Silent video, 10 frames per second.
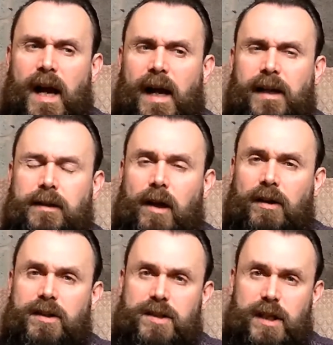And I
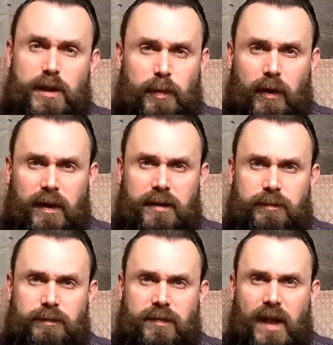can see the point.
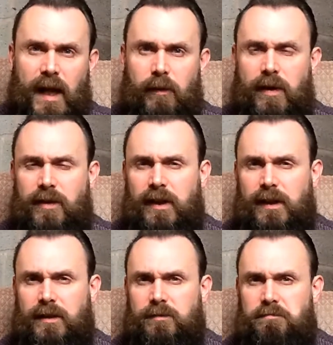
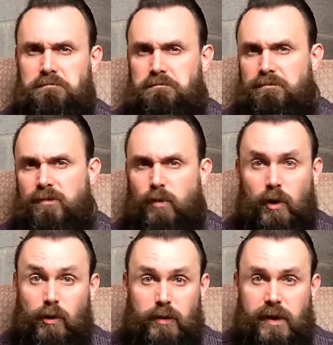However,
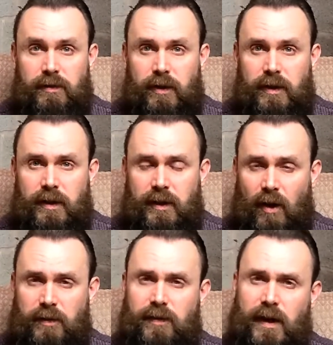we're all different, and
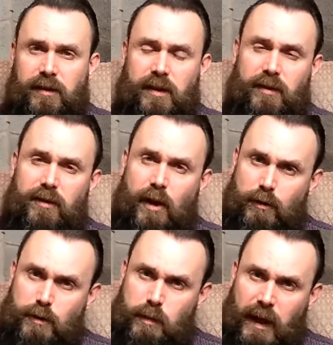I found that
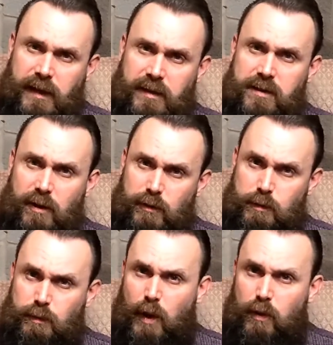those blends, those
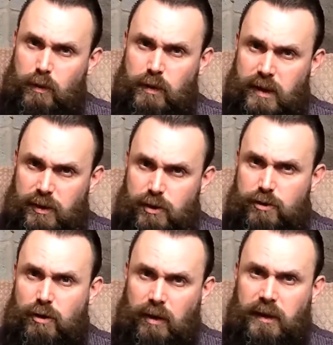bolder,
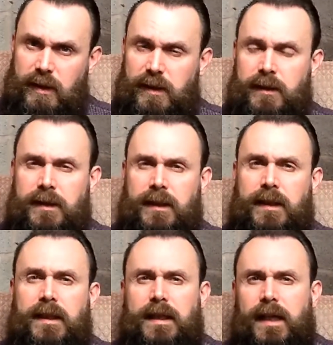stronger
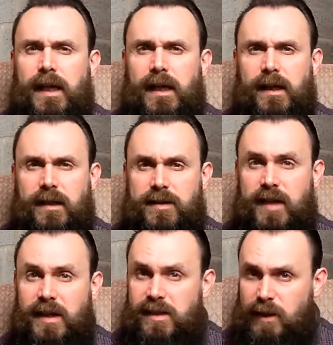
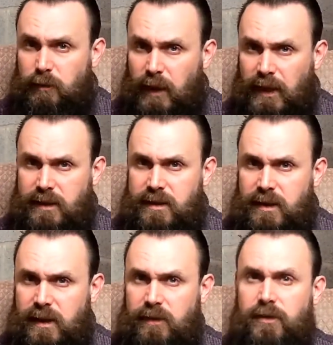tasting blends,
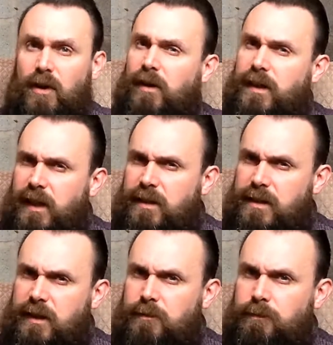if not in
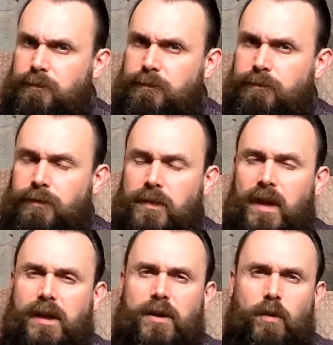nicotine,
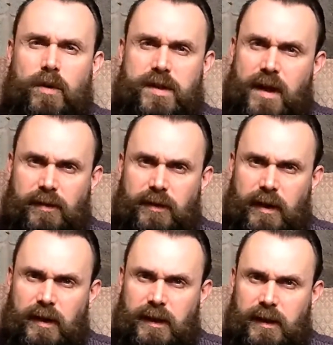were
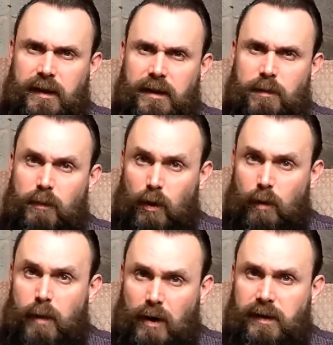definitely
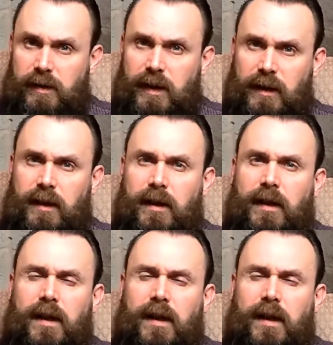more my thing.